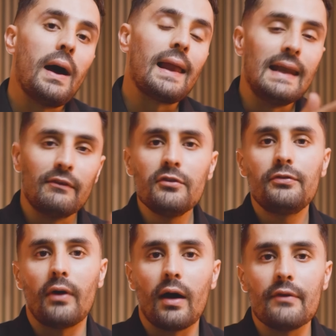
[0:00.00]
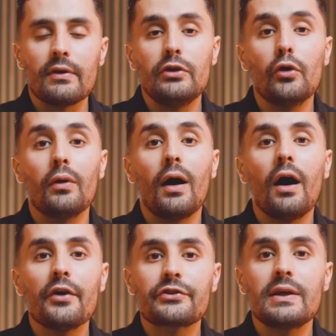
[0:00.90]
But at level 5, you're
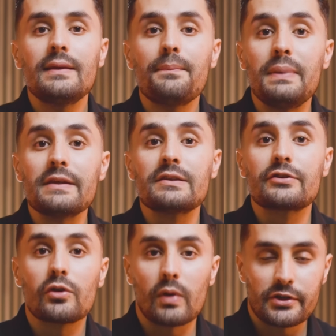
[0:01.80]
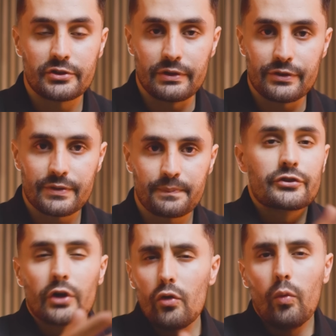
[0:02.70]
asking the business questions.
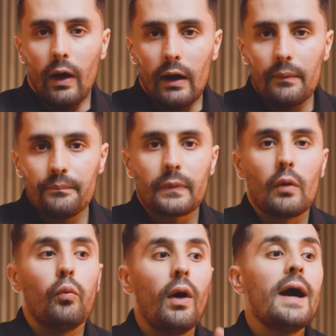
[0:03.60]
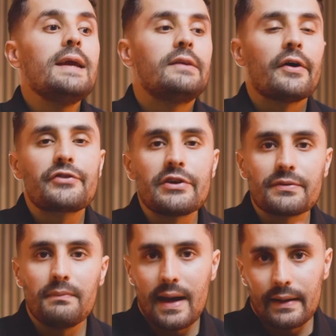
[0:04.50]
So what? Why does this
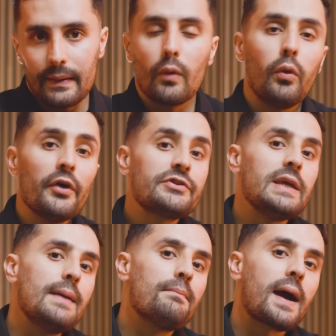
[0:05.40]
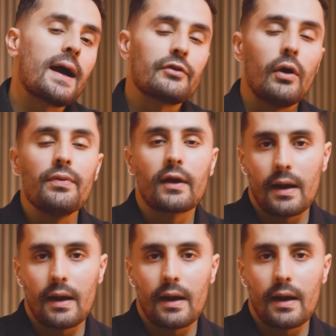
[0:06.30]
matter? What's the impact on the